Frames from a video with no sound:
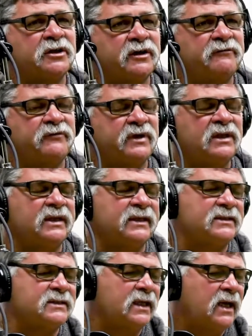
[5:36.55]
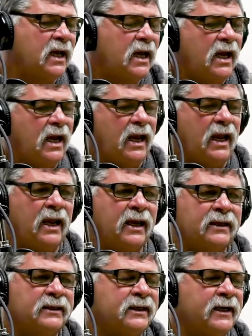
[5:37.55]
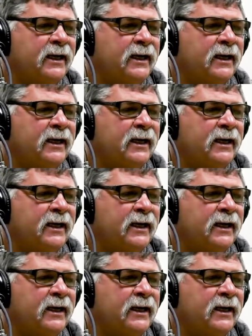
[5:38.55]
good feelings. And,